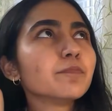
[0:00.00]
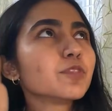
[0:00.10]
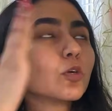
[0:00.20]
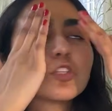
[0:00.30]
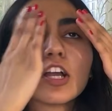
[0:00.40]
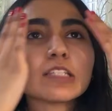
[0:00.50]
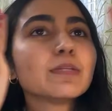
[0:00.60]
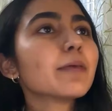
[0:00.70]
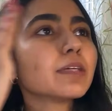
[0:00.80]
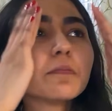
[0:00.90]
Don't talk to
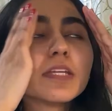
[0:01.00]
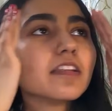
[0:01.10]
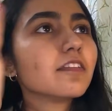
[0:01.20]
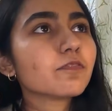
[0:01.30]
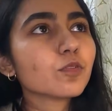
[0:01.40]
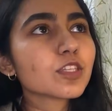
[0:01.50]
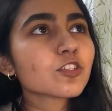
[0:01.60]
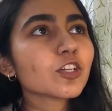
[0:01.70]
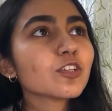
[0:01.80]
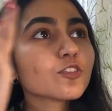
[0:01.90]
me. I'm gonna be an
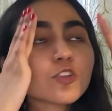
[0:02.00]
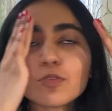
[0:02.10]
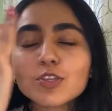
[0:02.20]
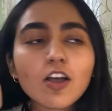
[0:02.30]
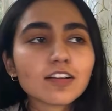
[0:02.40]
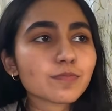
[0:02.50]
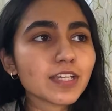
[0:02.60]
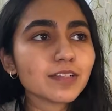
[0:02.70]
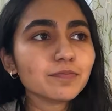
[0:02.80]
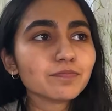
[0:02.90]
influencer. Don't talk to me.